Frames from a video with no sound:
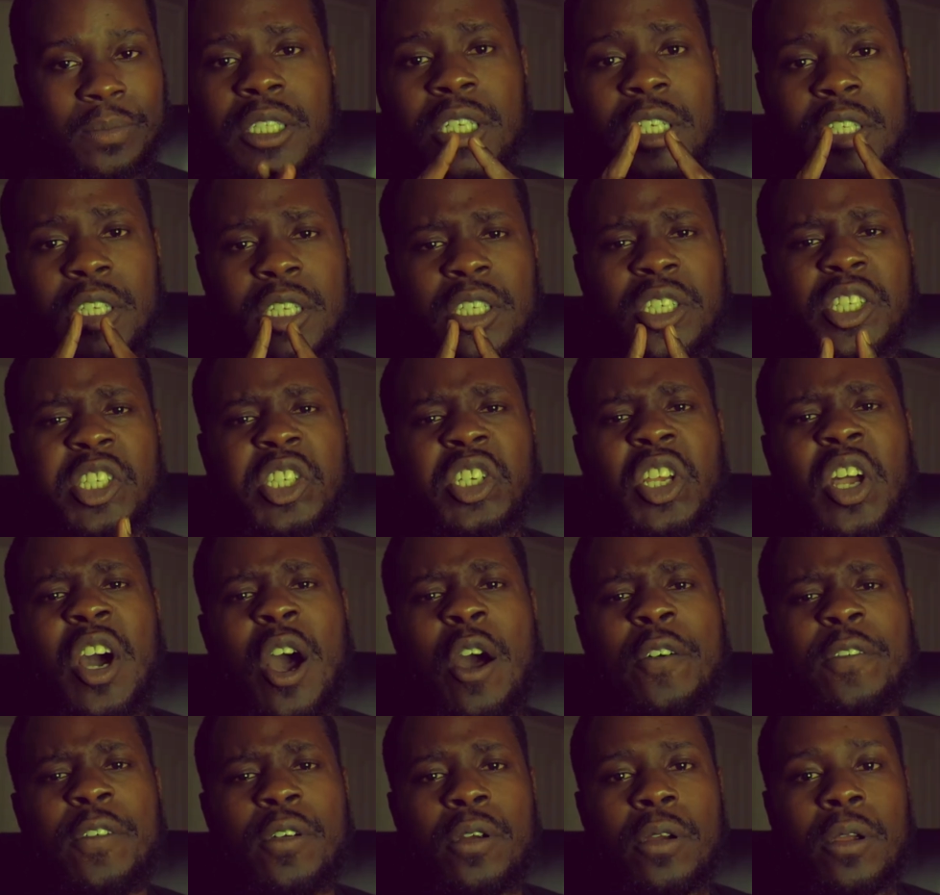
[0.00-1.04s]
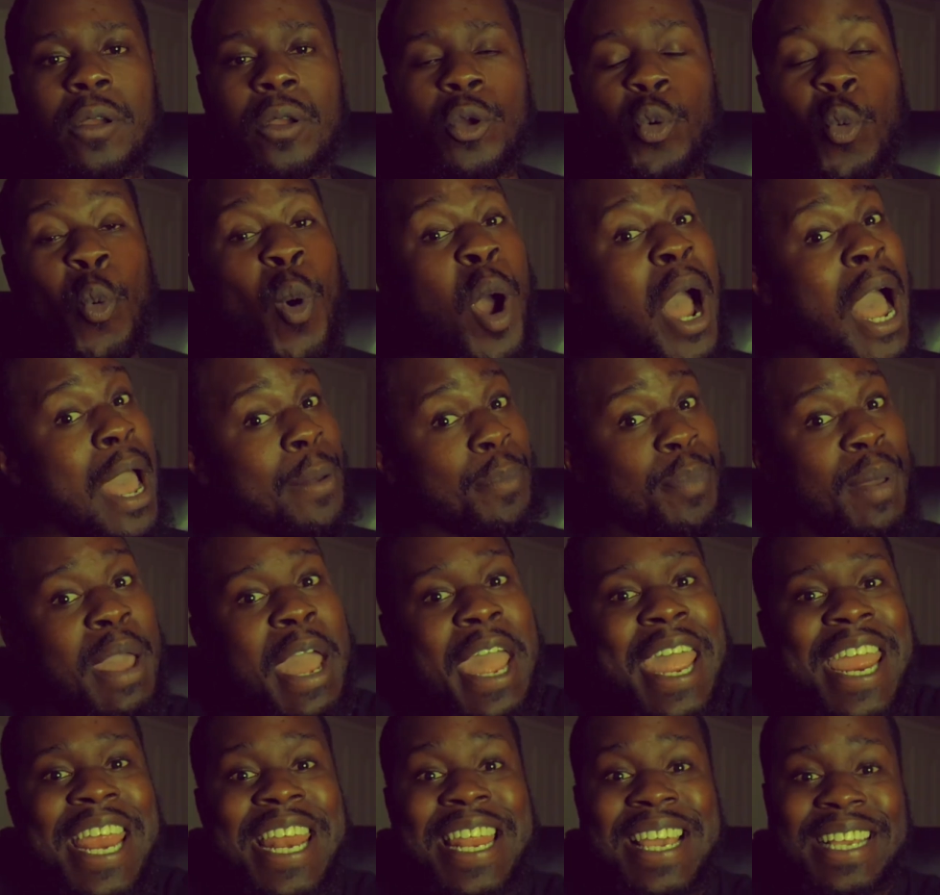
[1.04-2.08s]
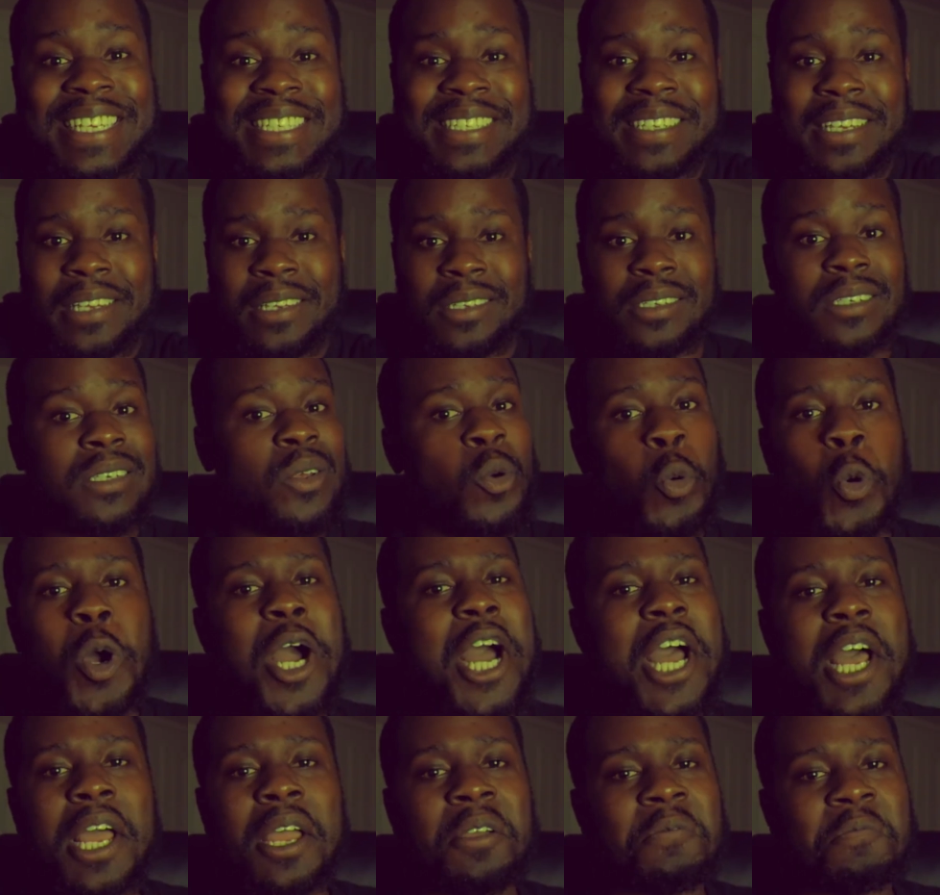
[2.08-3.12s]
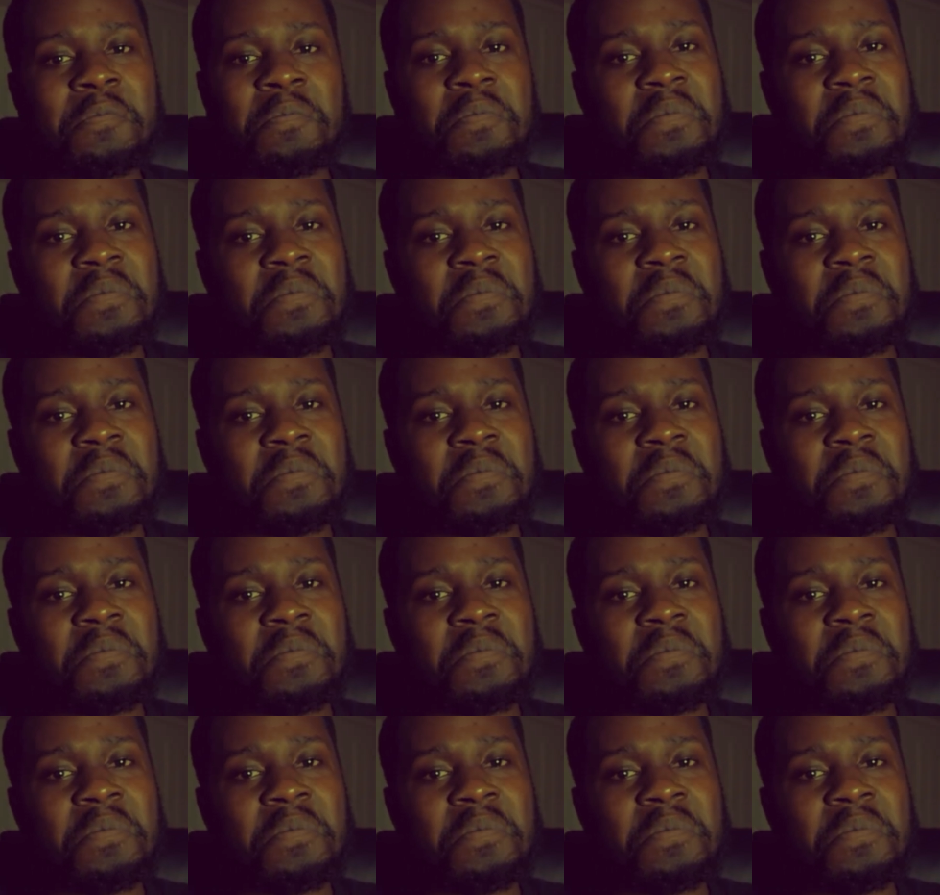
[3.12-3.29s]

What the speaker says: to discover why pain exists and why